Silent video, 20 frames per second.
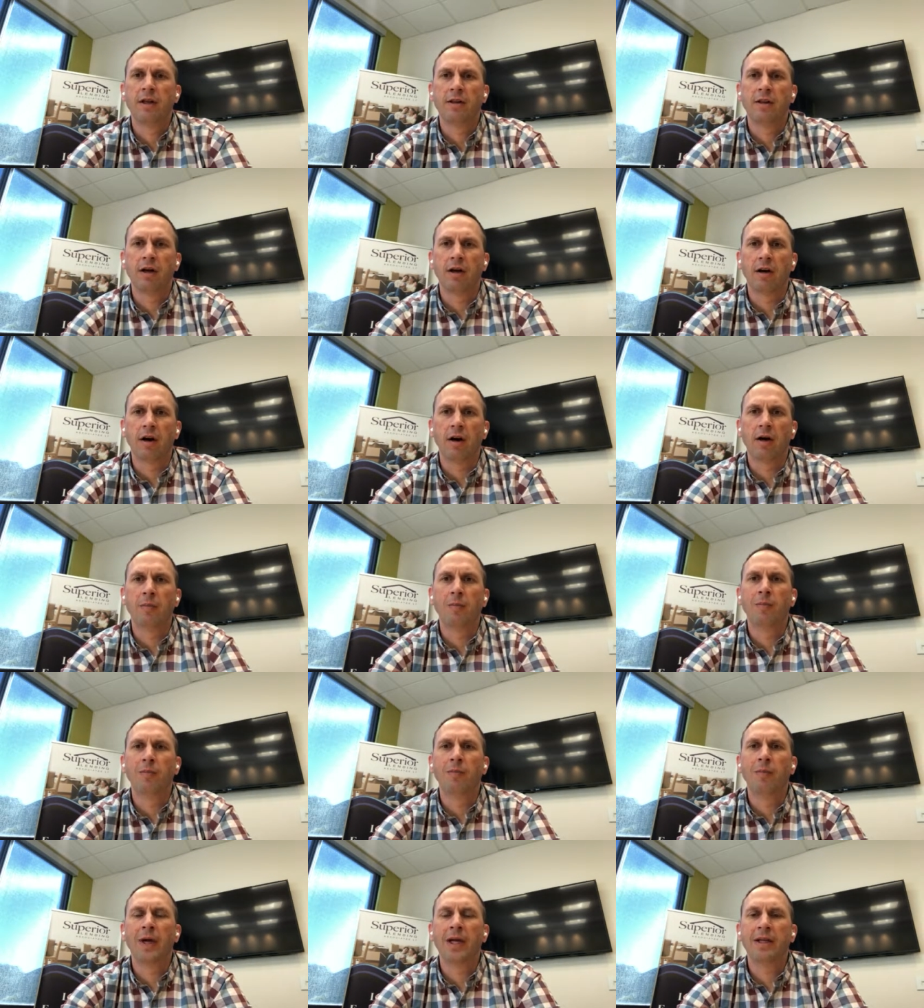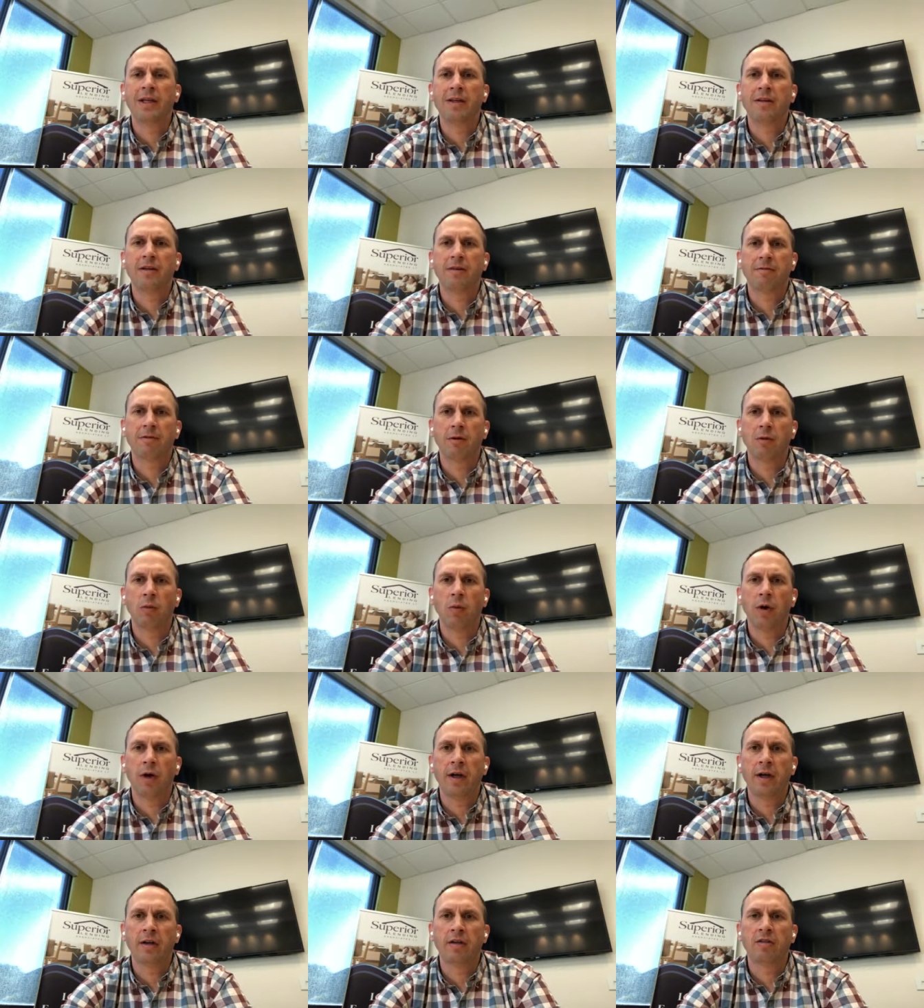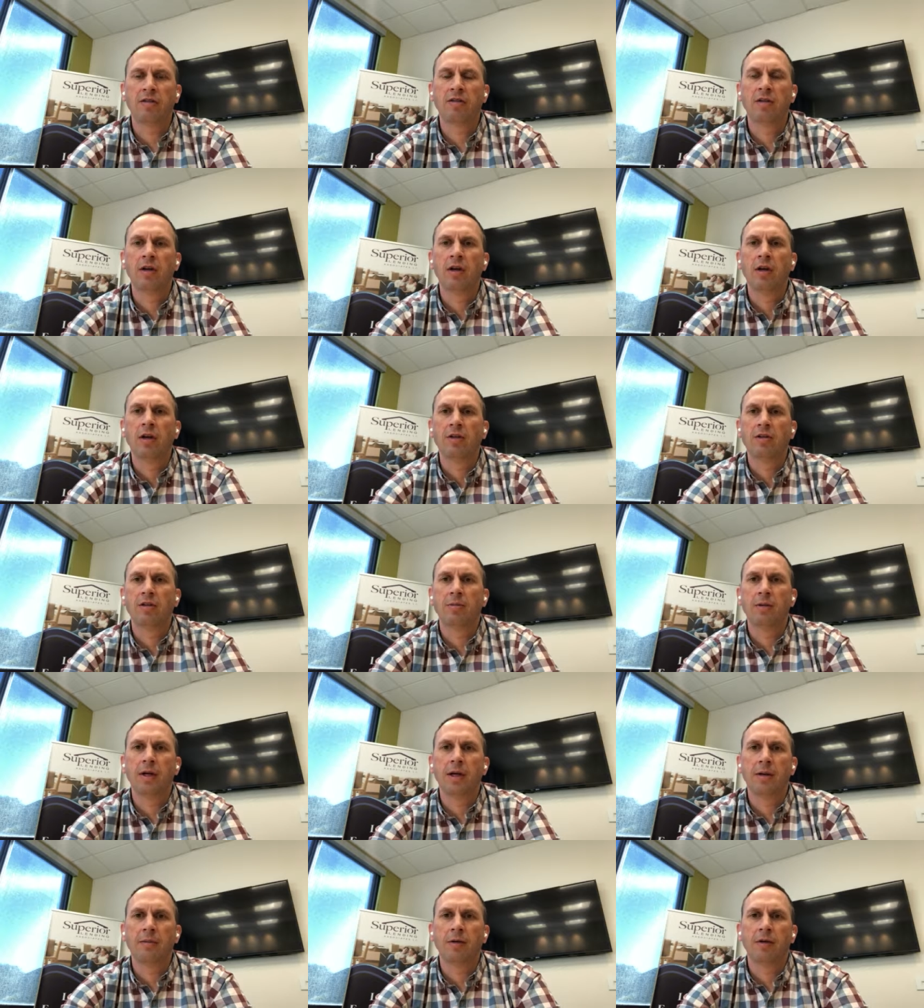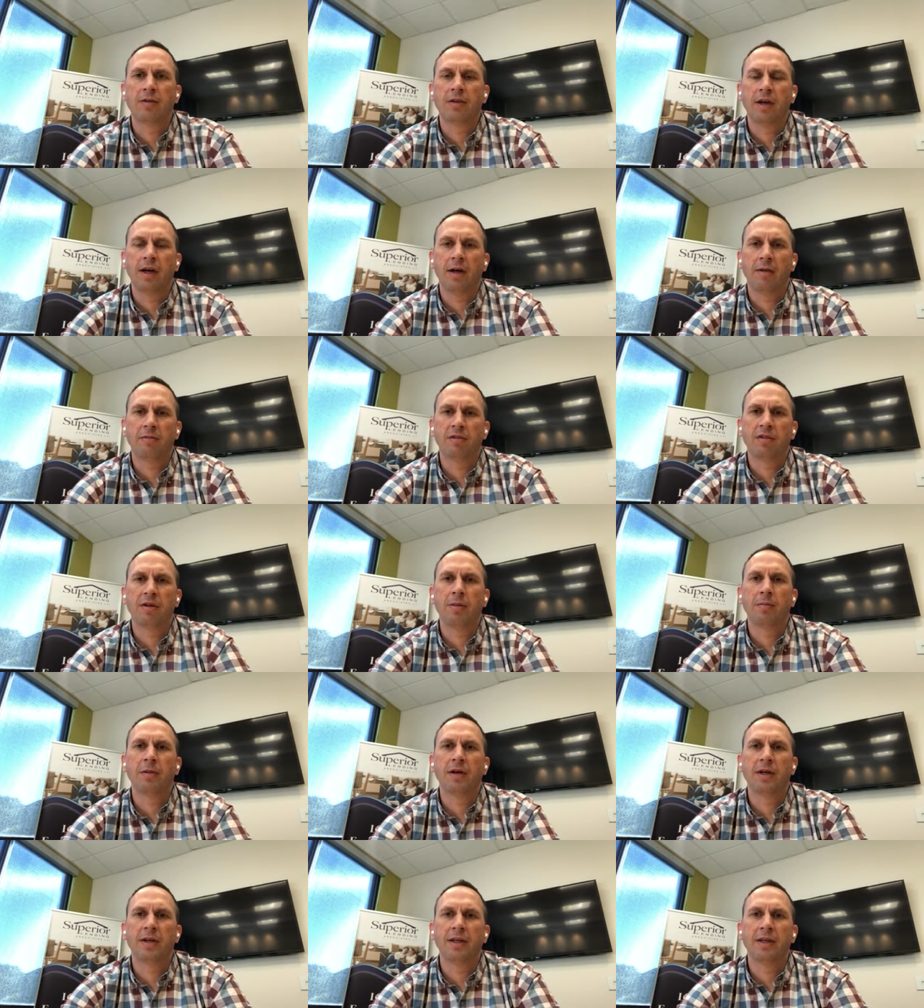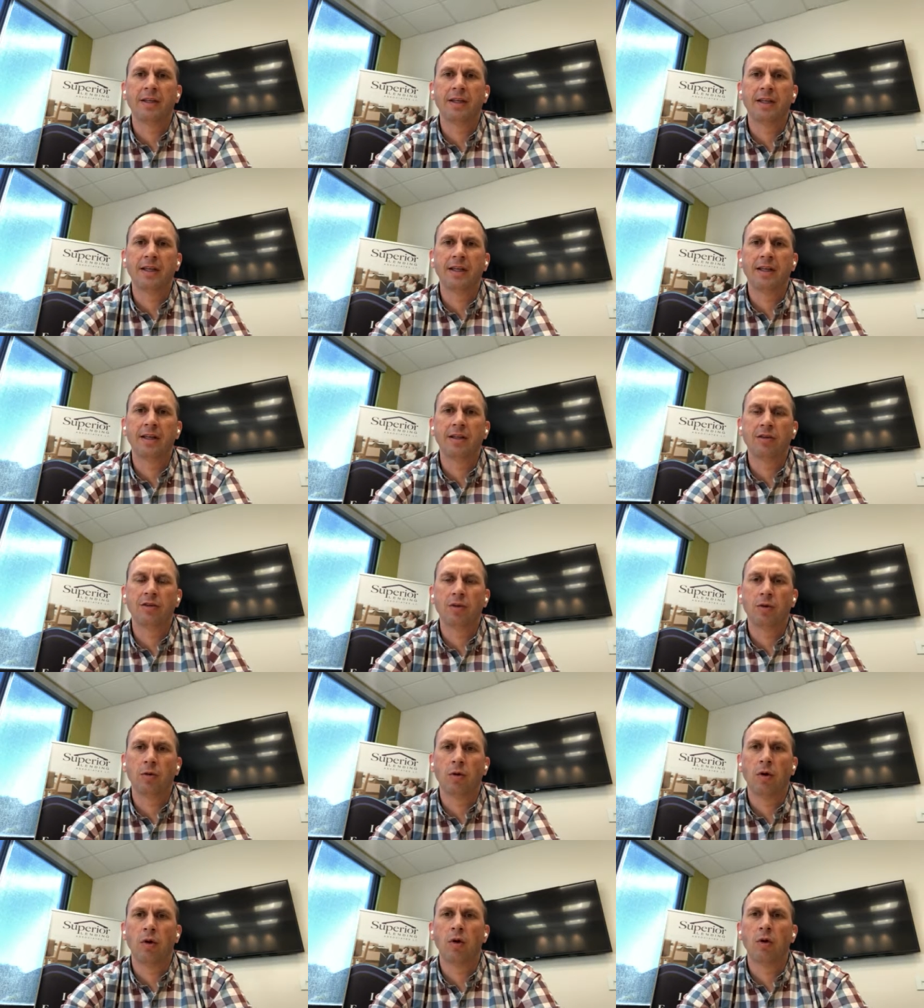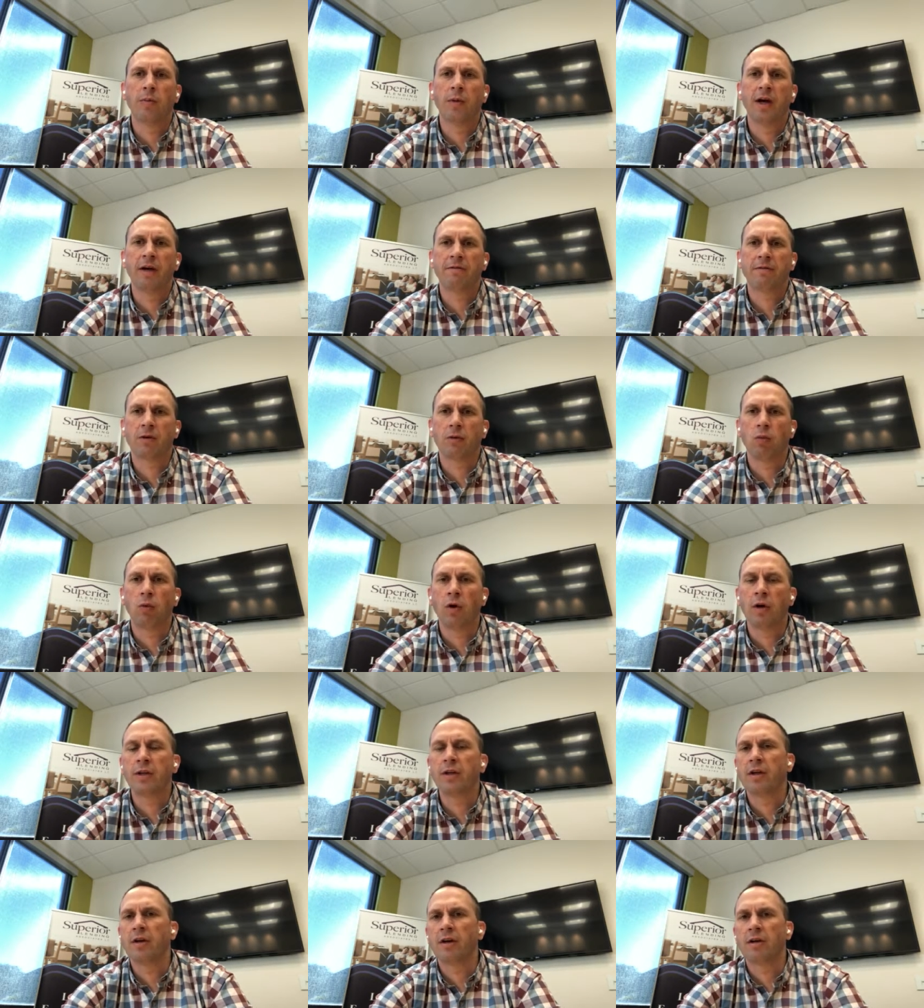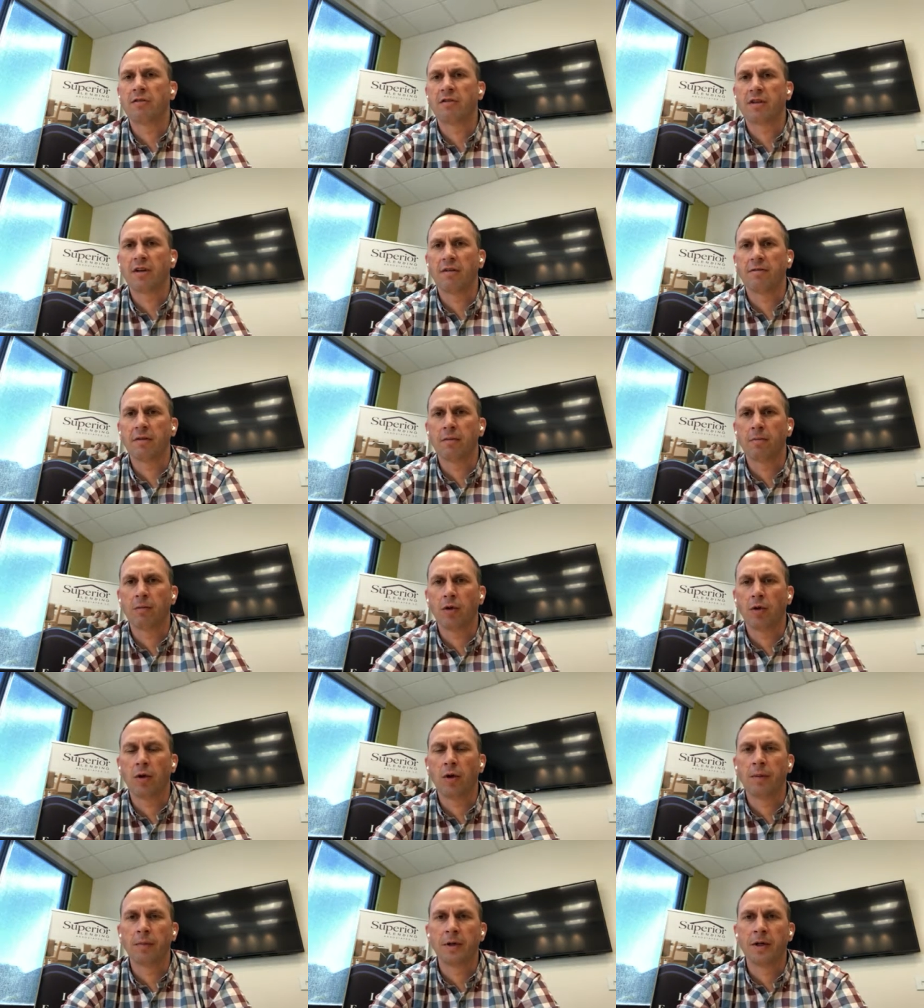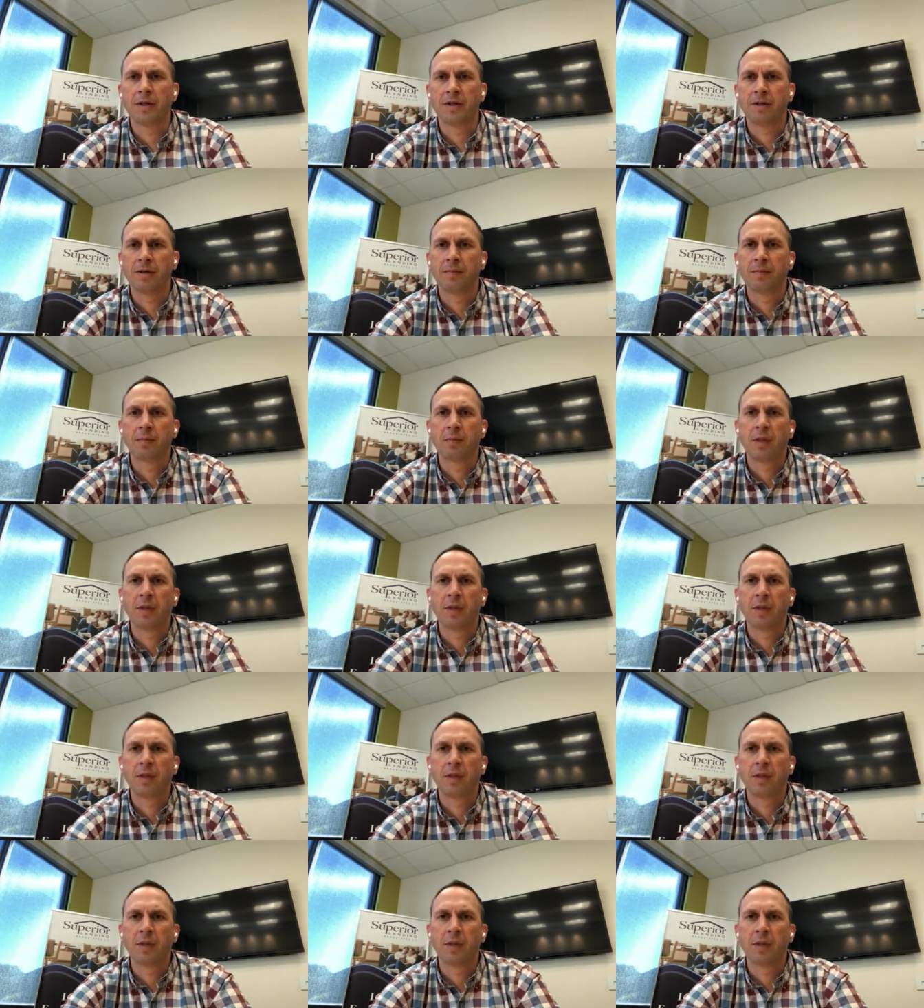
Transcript: There are many different ways to be able to help somebody to get into a home after one year of self-employment